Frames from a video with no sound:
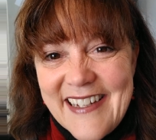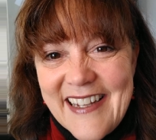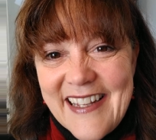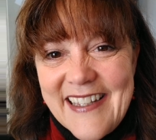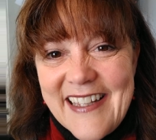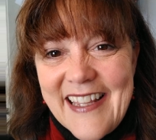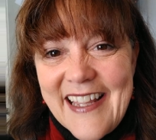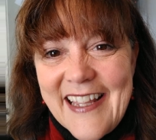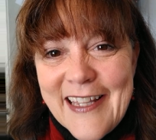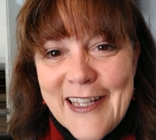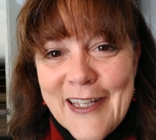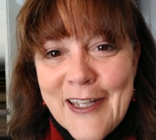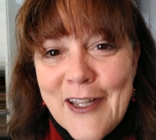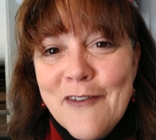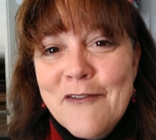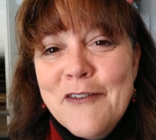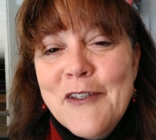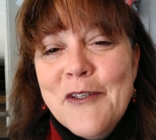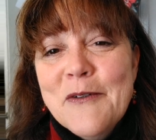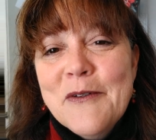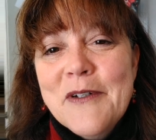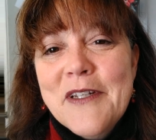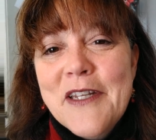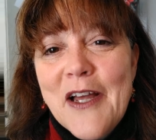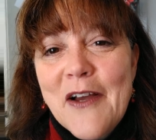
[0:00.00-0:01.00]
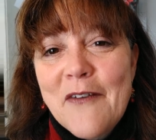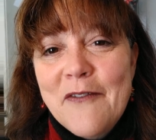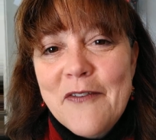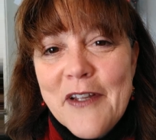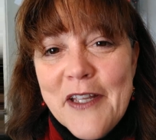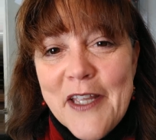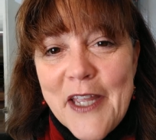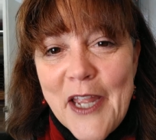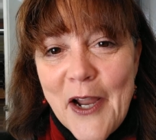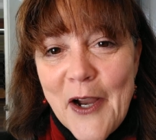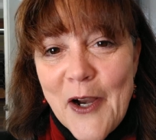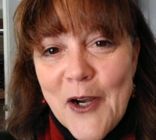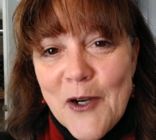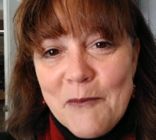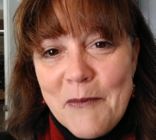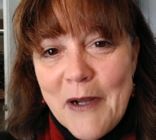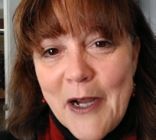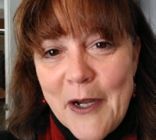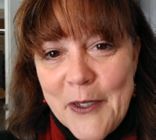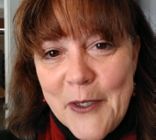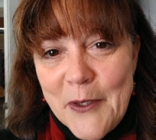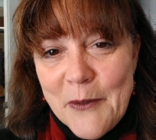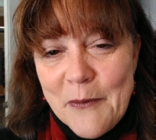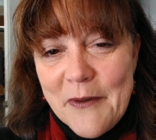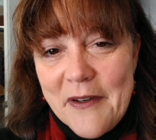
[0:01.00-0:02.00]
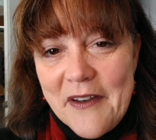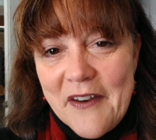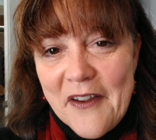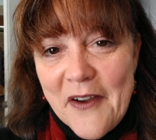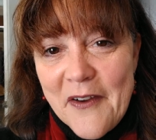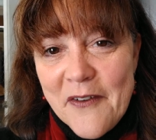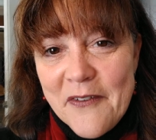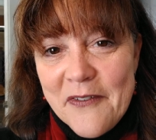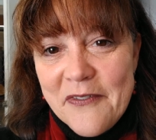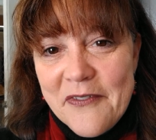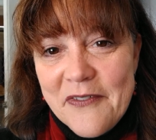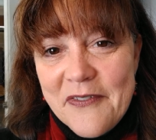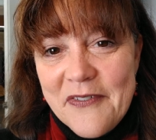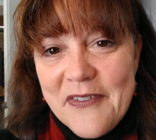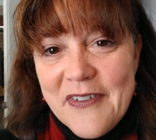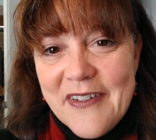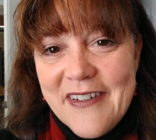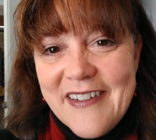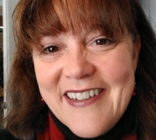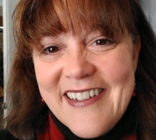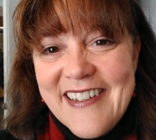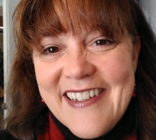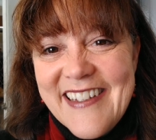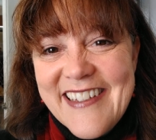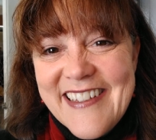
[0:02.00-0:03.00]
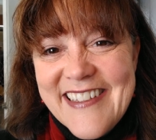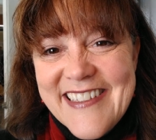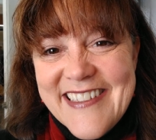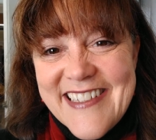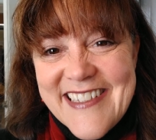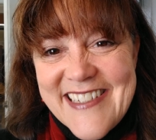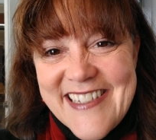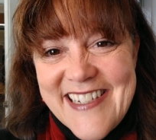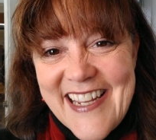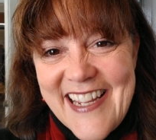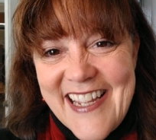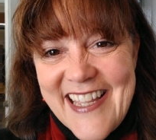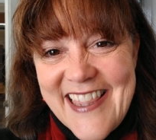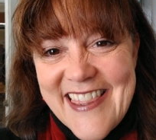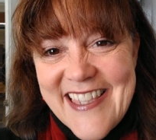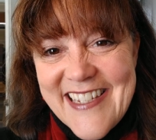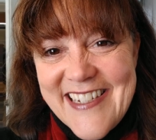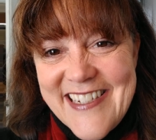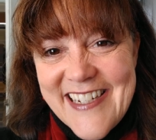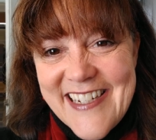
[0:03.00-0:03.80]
And they love you enough and care about you enough to take the